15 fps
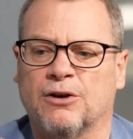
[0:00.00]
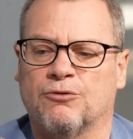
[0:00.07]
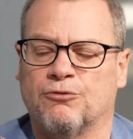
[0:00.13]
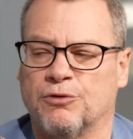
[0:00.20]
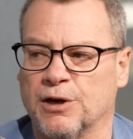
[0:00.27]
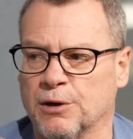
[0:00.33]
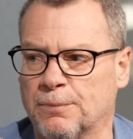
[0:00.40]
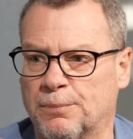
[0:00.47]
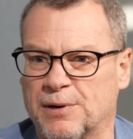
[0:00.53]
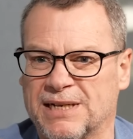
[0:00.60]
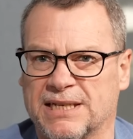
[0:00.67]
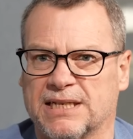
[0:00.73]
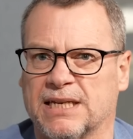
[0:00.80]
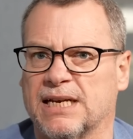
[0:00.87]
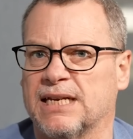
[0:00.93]
Real
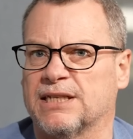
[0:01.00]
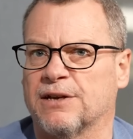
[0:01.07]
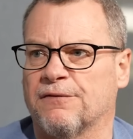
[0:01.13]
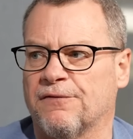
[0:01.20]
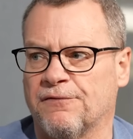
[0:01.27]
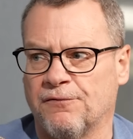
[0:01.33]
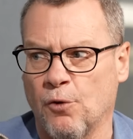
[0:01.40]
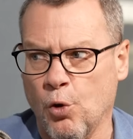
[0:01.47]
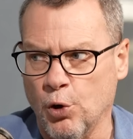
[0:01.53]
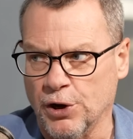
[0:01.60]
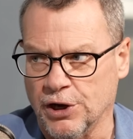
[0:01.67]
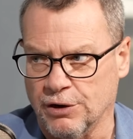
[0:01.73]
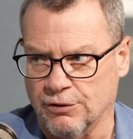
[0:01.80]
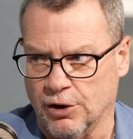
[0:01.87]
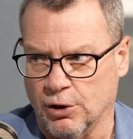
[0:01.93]
Prince is a
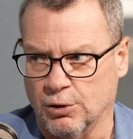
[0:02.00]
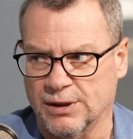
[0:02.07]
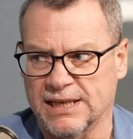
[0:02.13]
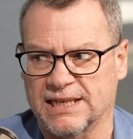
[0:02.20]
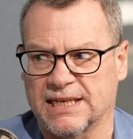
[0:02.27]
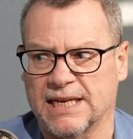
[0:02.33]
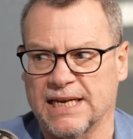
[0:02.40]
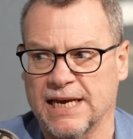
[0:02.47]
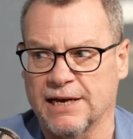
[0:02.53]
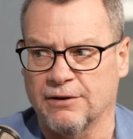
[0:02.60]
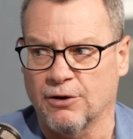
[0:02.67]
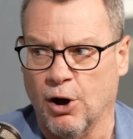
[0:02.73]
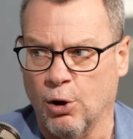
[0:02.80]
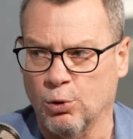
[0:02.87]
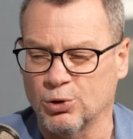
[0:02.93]
4-year-old. He's a
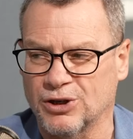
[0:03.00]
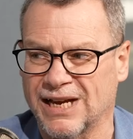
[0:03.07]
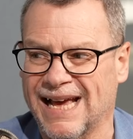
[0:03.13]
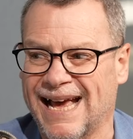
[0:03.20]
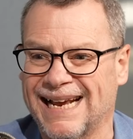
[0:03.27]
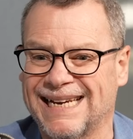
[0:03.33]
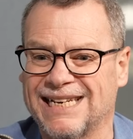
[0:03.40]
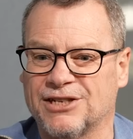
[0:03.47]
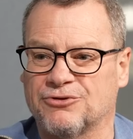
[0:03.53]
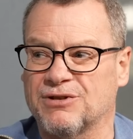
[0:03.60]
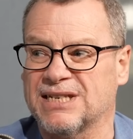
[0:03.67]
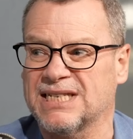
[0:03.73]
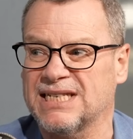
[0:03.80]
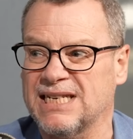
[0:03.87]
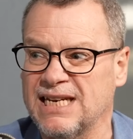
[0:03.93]
year older, and he's
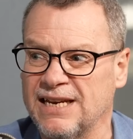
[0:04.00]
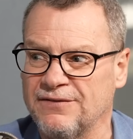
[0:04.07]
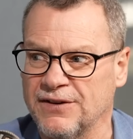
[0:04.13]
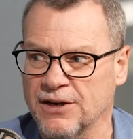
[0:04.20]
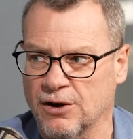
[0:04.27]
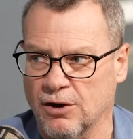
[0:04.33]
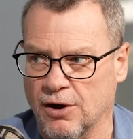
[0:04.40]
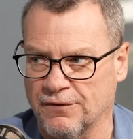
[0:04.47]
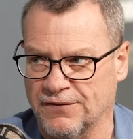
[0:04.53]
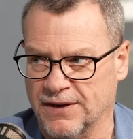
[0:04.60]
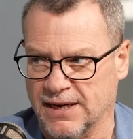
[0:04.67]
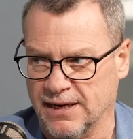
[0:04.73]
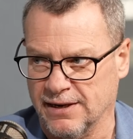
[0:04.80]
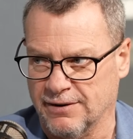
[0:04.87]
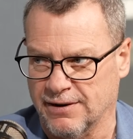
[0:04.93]
receiving half a
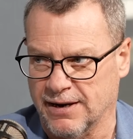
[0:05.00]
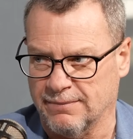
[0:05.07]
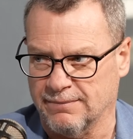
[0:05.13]
kilogram.